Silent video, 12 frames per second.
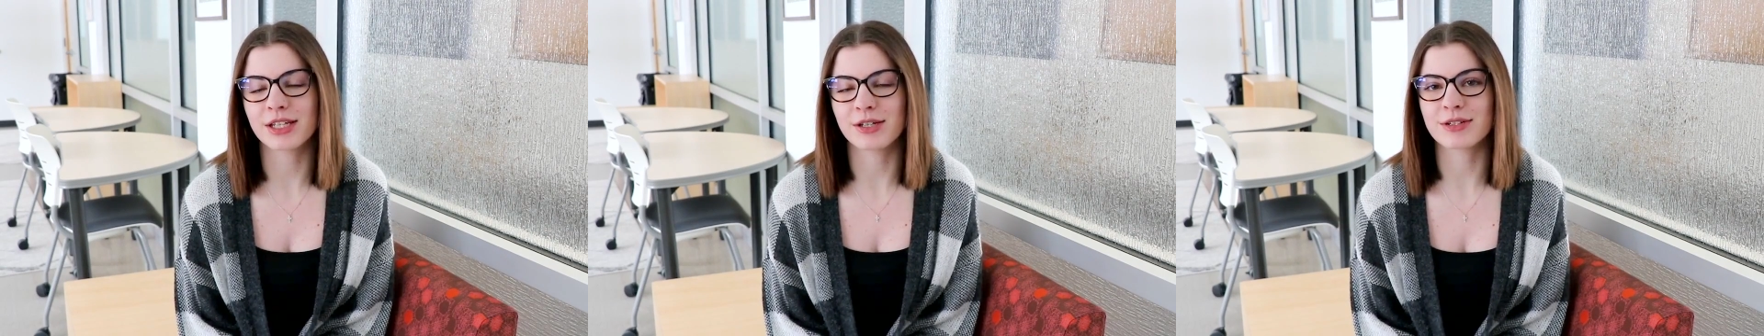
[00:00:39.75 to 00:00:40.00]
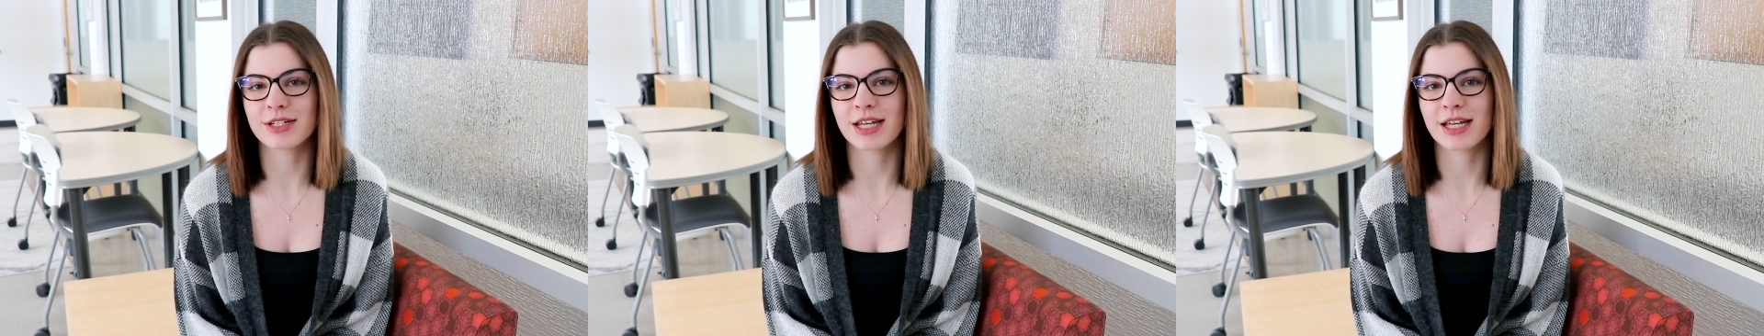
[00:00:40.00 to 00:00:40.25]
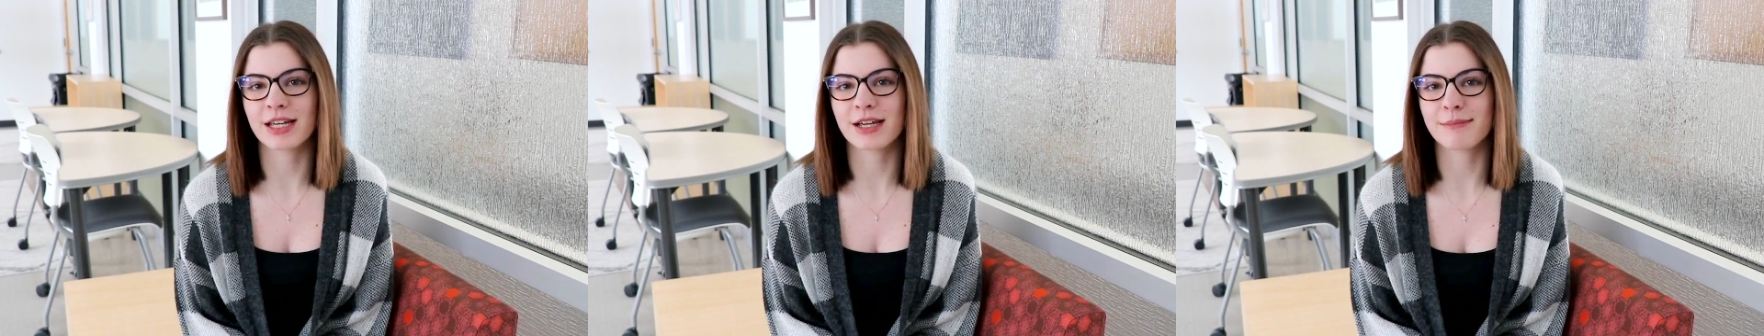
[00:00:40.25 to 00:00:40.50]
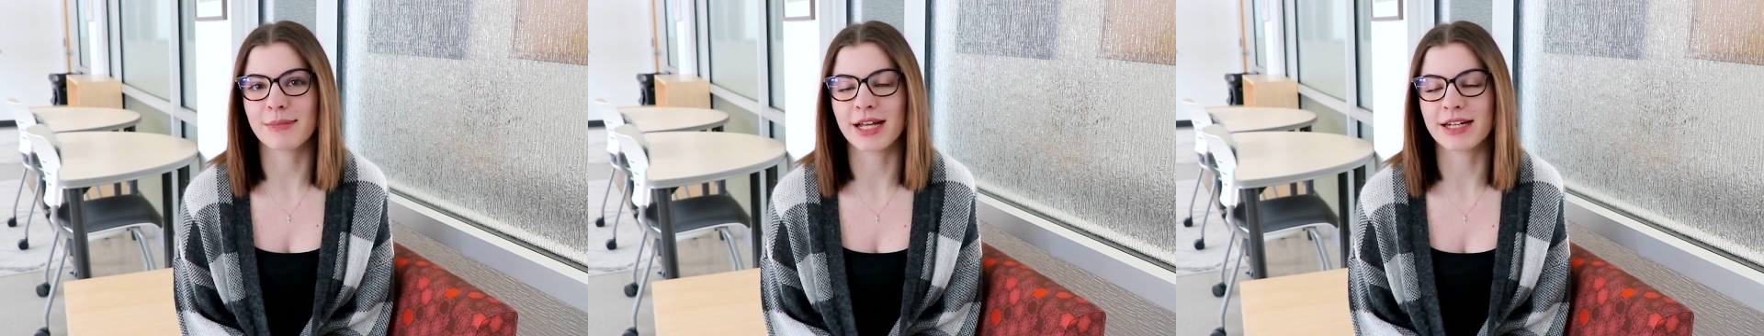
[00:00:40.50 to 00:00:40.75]
using
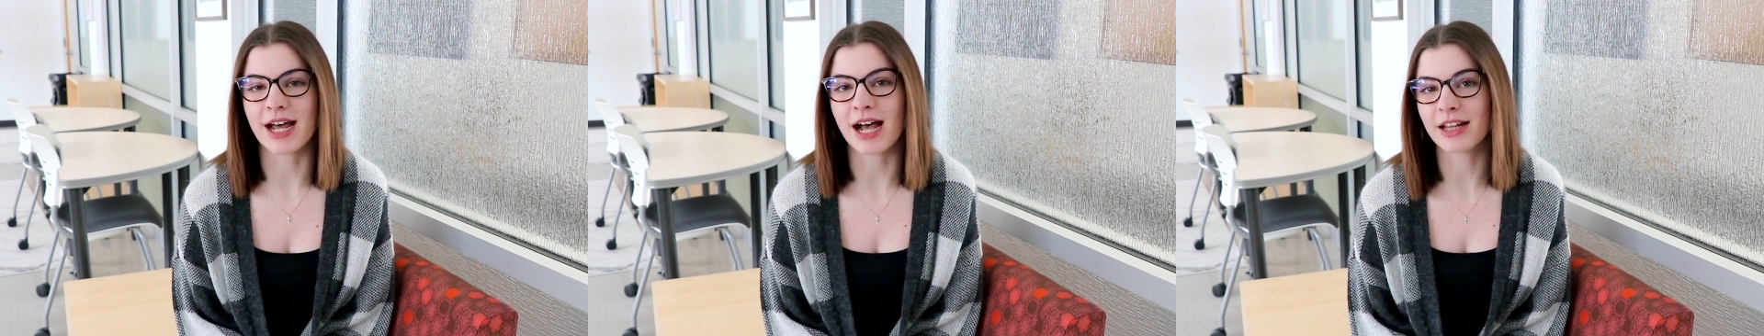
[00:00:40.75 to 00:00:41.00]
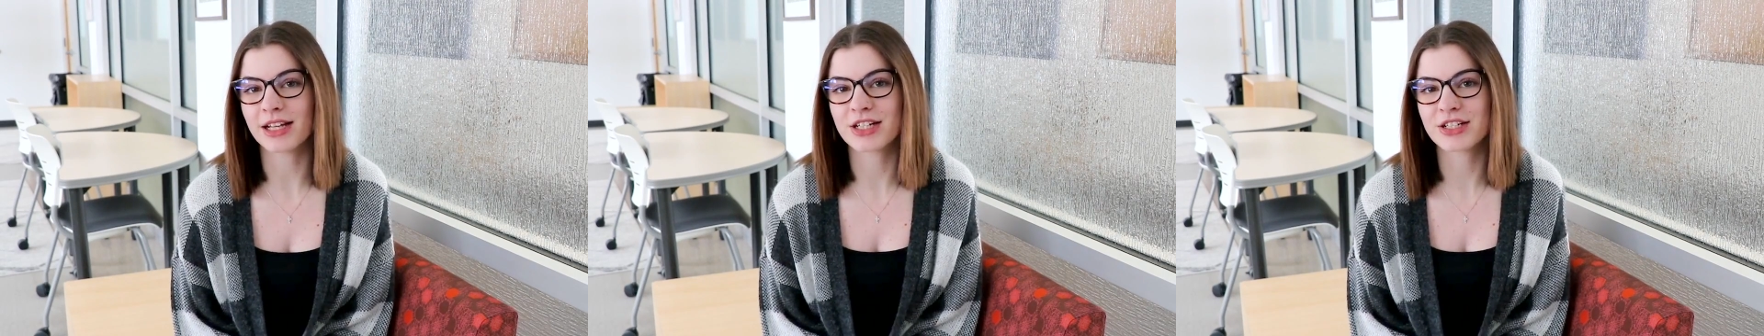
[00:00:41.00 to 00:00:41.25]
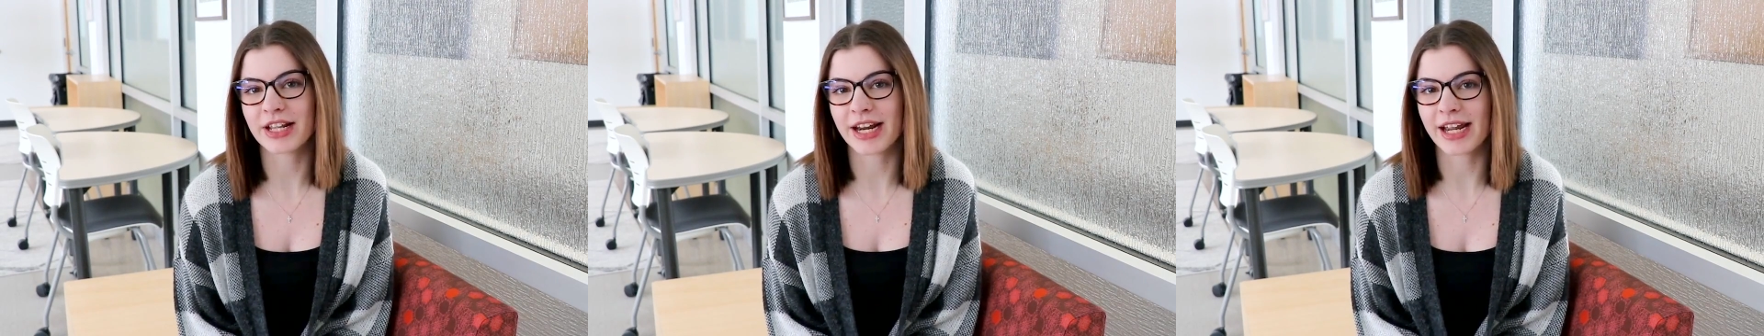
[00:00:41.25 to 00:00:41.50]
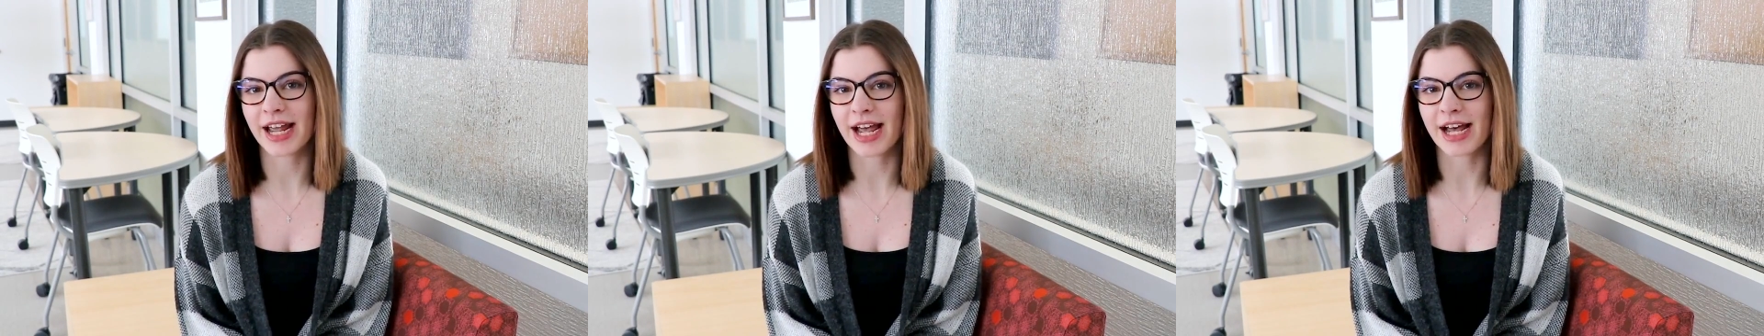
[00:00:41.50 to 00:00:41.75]
my knowledge that
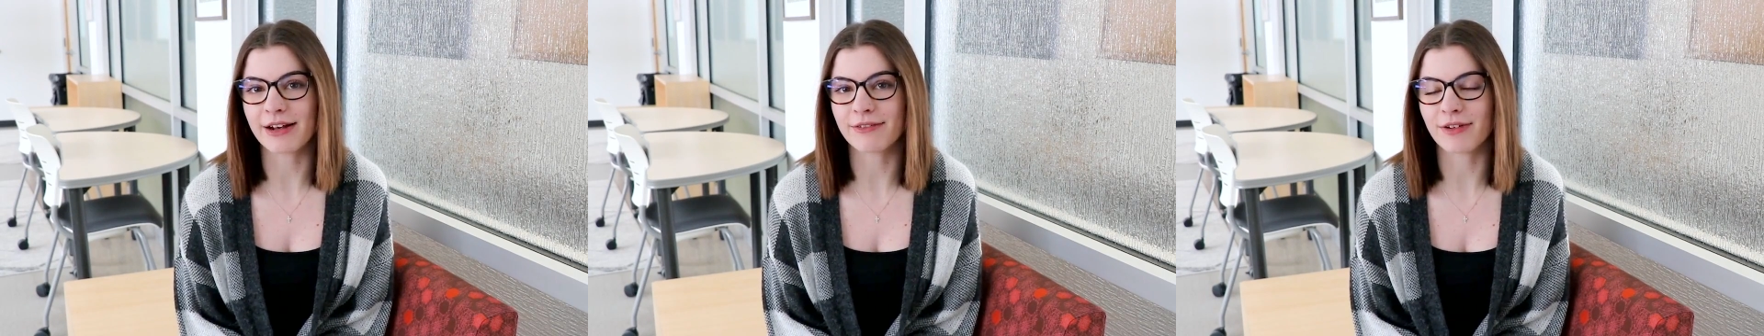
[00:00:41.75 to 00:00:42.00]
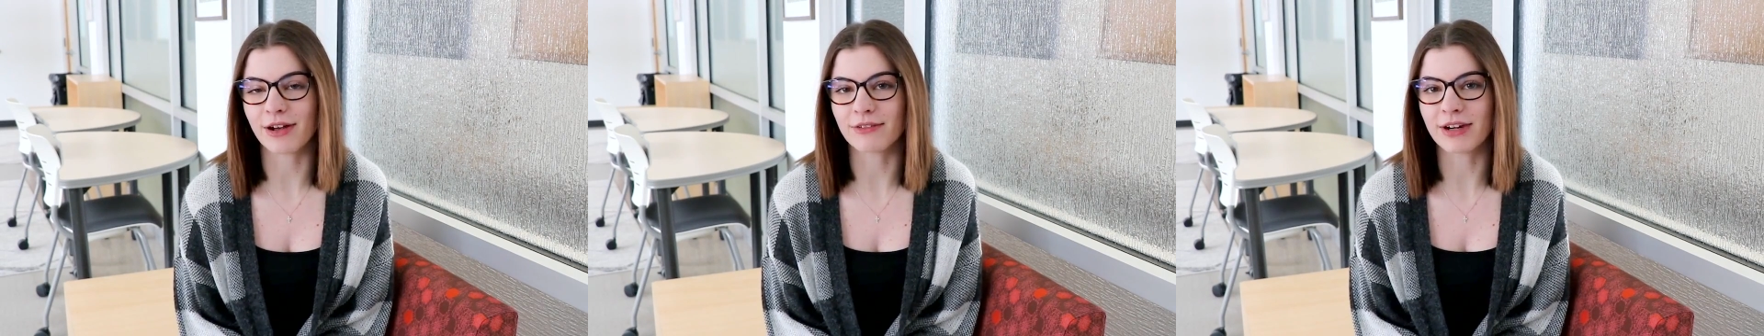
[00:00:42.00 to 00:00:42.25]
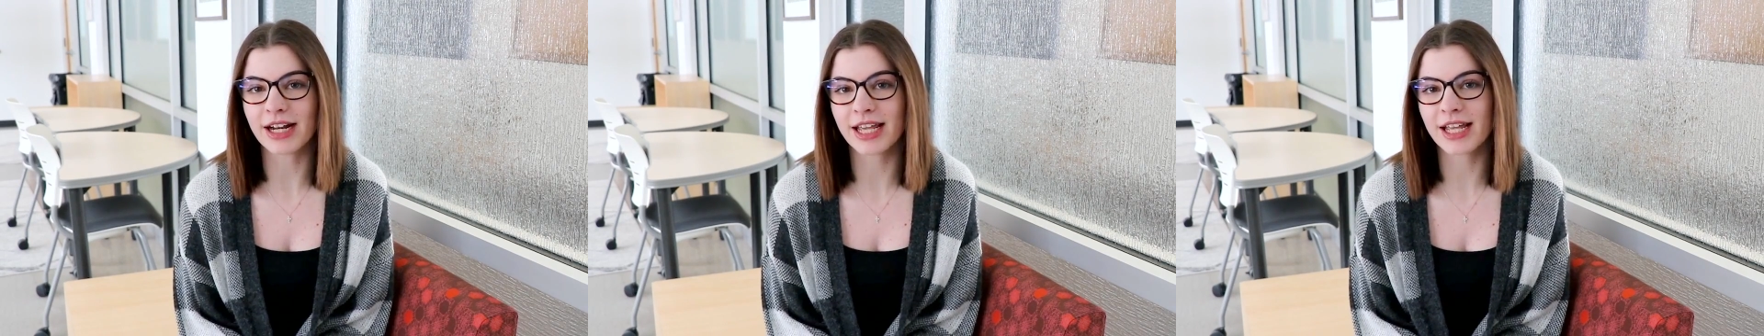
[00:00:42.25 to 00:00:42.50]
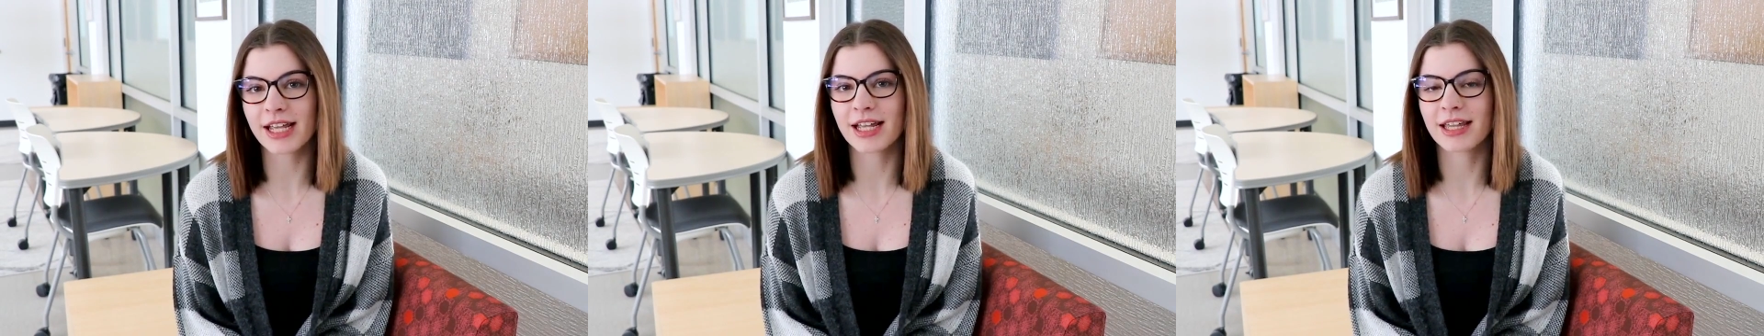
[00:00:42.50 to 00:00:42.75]
I have already